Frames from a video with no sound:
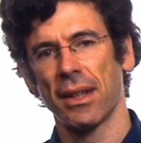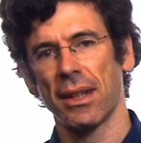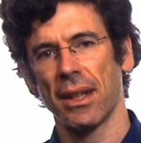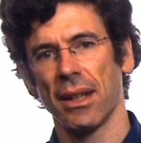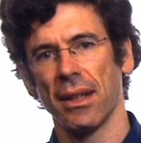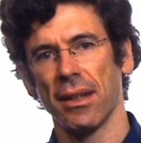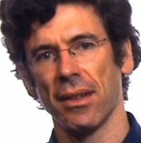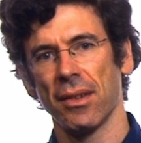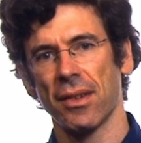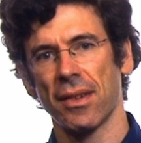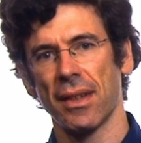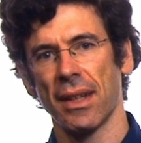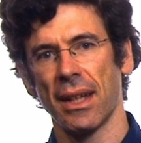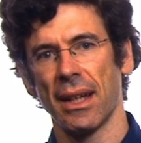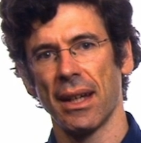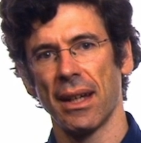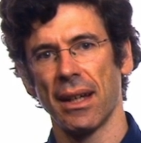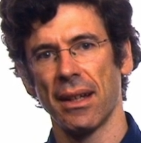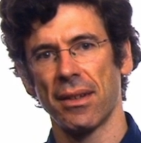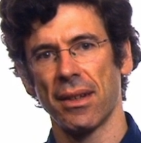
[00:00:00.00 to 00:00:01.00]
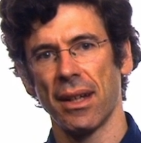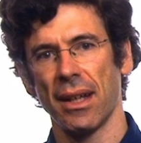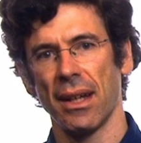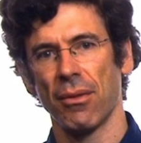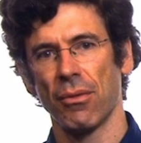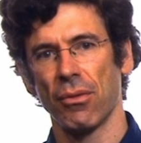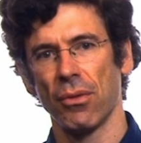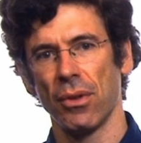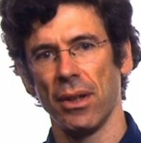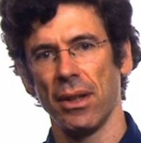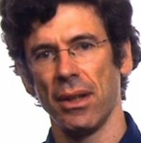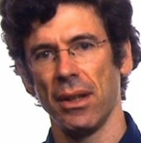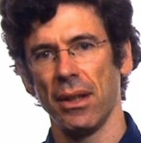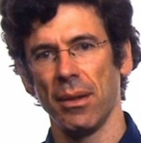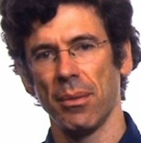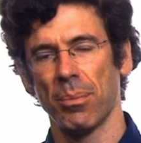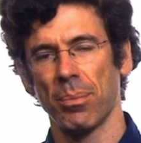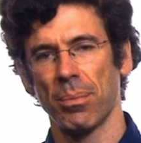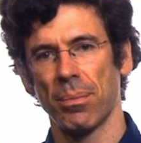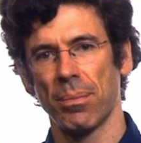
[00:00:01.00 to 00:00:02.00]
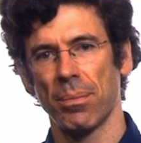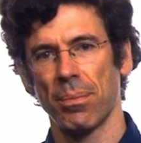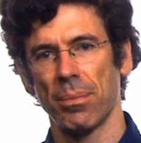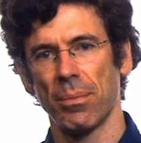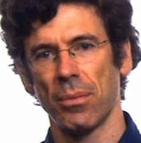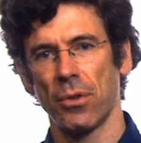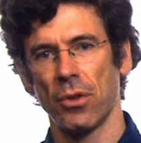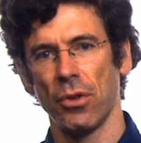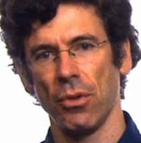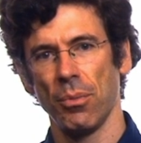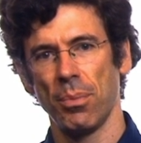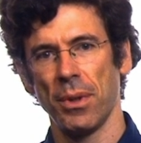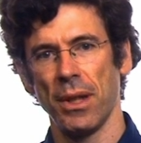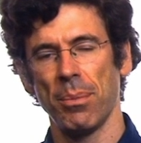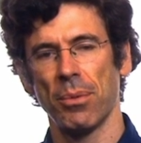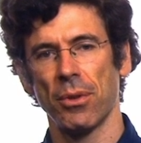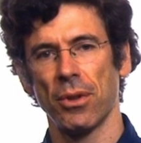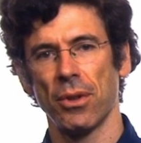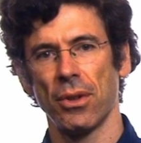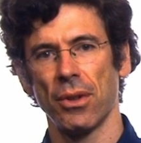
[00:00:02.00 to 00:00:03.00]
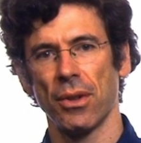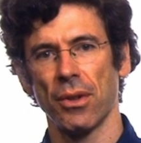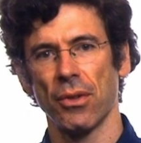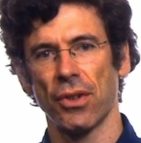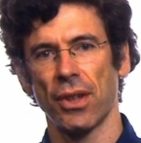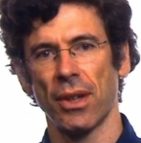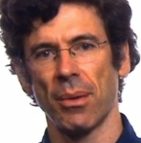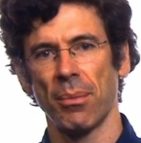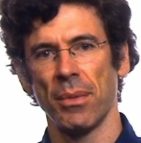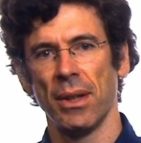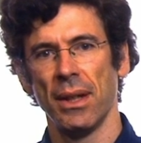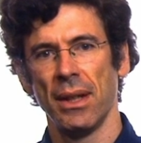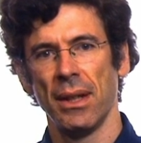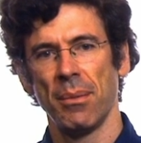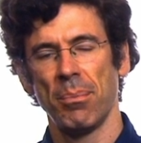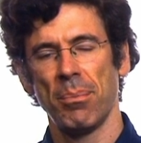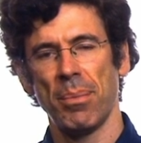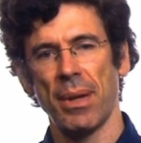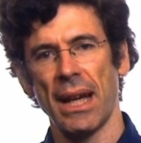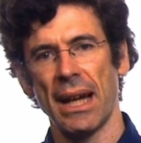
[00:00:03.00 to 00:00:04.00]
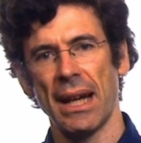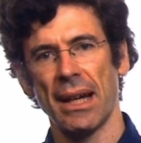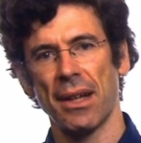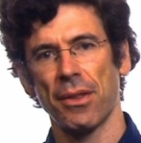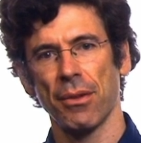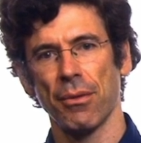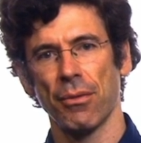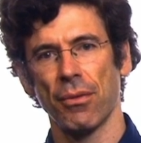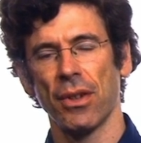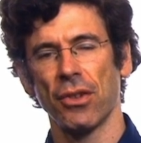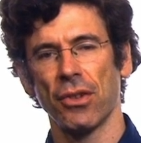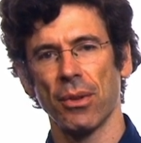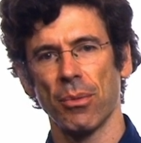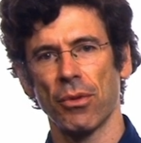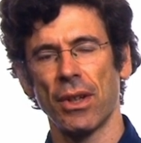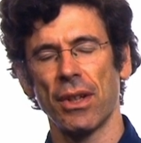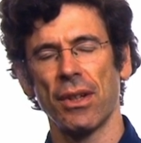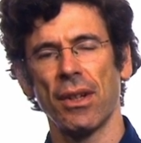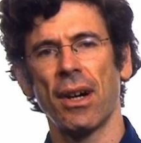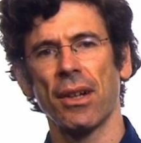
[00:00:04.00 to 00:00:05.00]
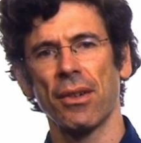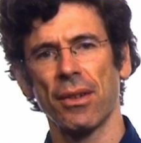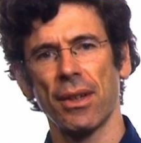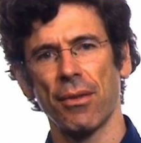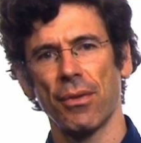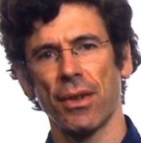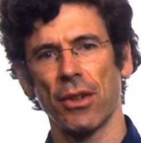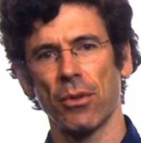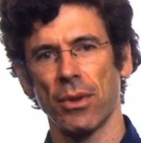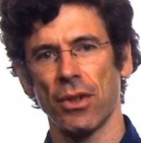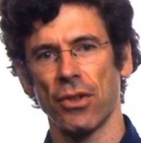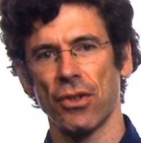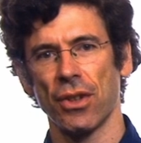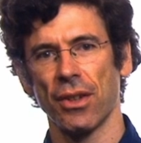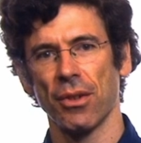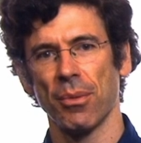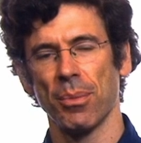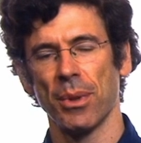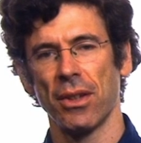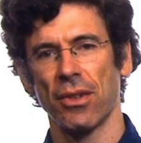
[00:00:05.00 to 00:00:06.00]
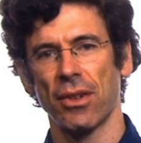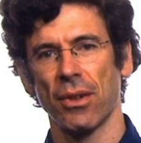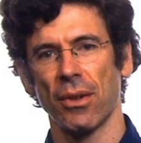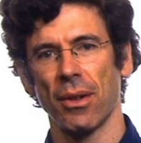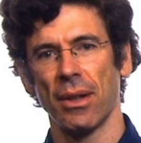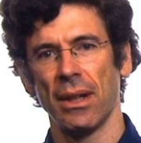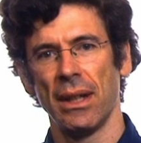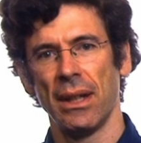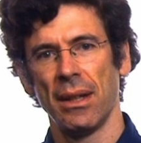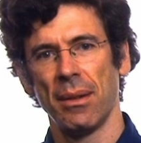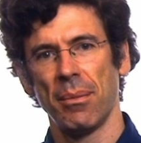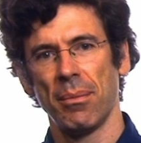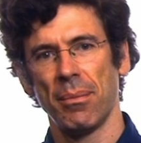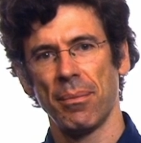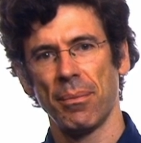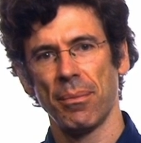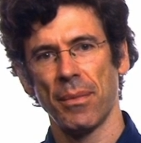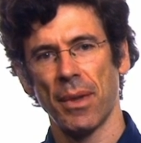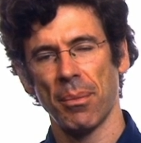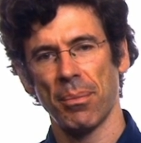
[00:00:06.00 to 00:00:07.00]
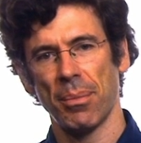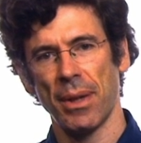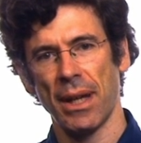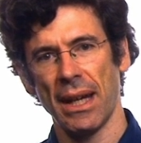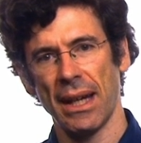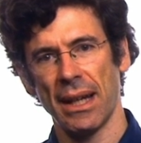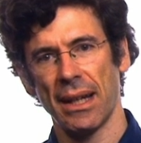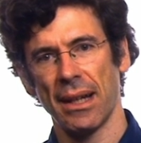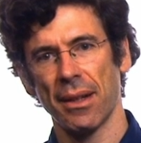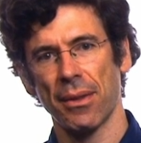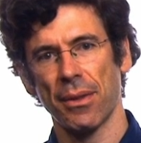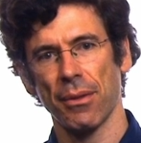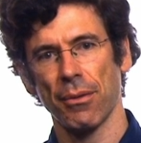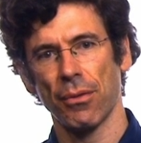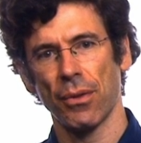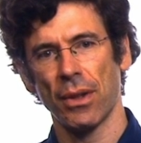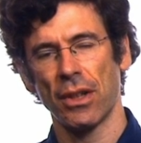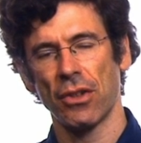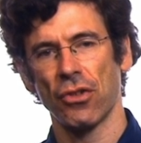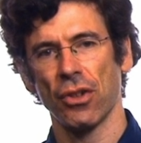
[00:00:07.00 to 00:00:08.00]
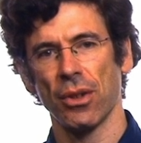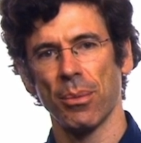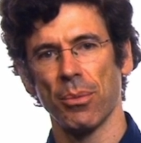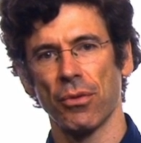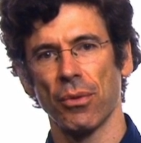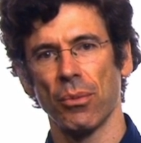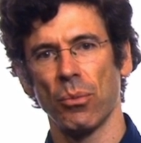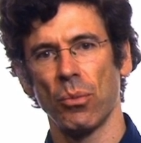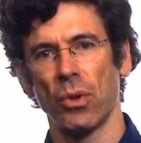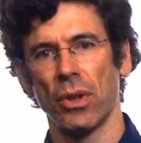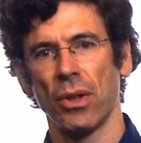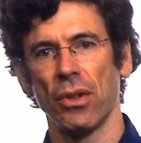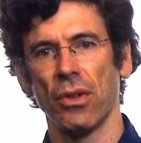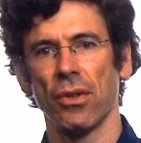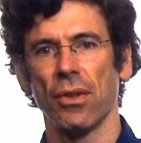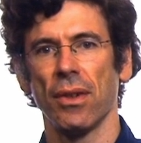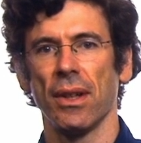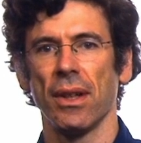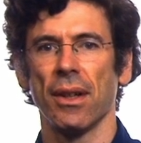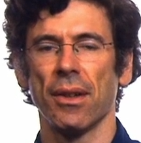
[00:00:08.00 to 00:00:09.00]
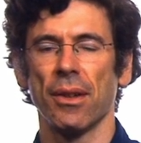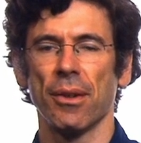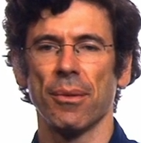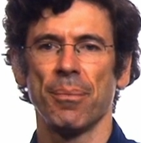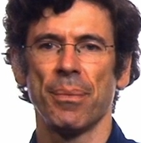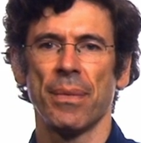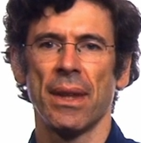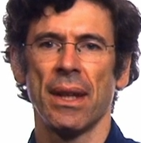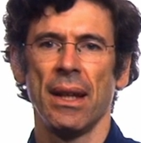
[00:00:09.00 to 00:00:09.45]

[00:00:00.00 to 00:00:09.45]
the case that every two people, there's some path of friendships, right? Not are they friends with each other, but is there a path of friendships from one to the other?